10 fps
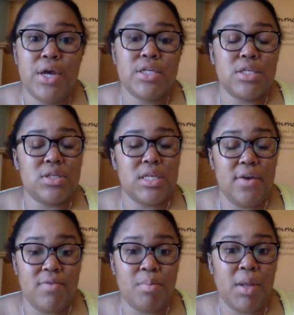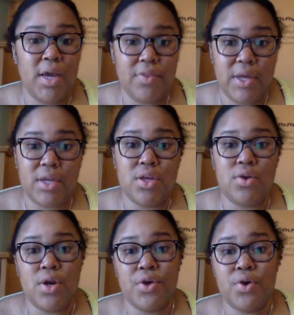So see if the plan that,
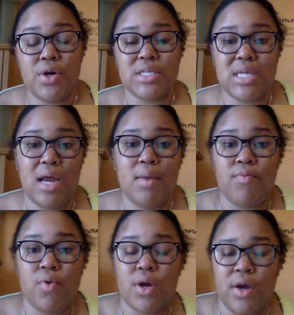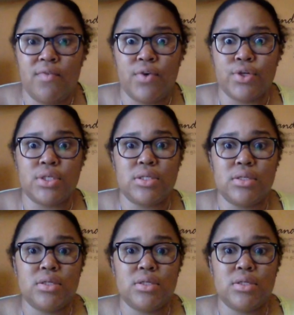you're going to sign up for covers